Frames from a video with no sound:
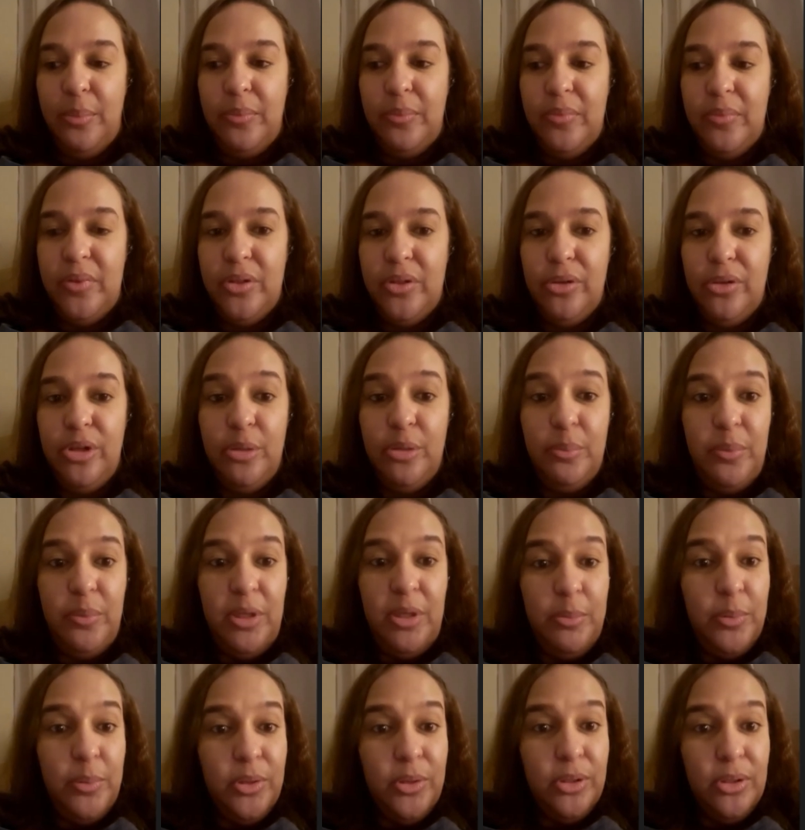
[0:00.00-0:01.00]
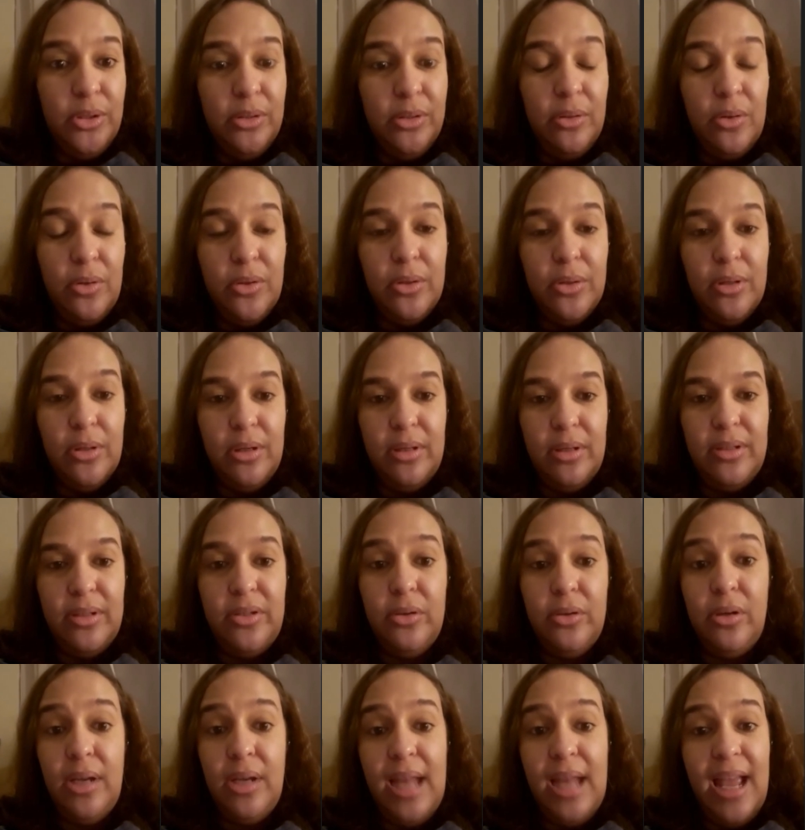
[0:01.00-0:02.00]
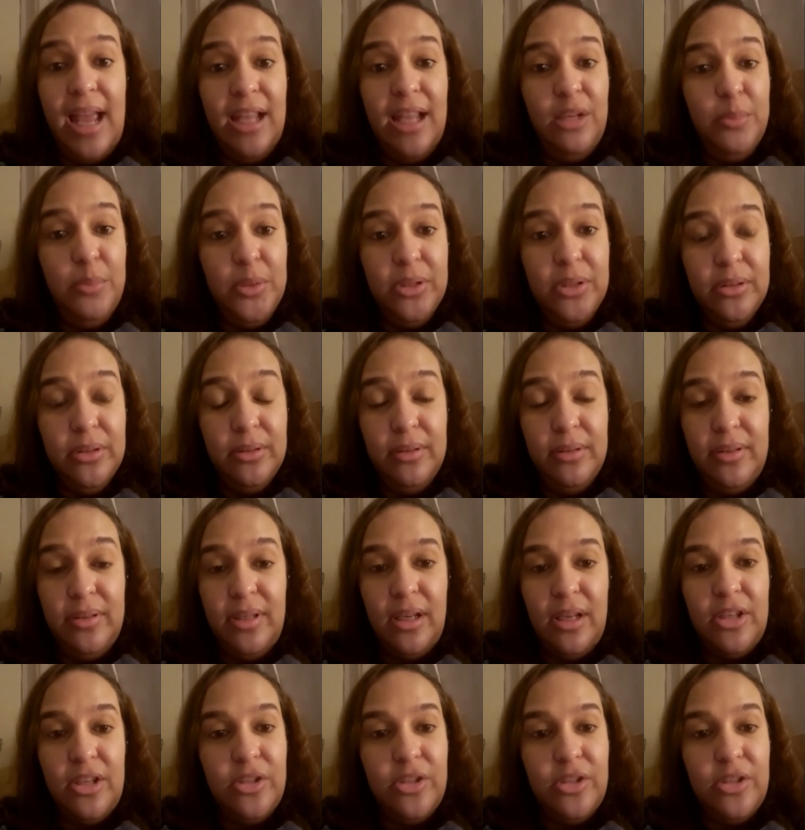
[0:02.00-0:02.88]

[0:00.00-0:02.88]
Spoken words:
certain people or certain animals,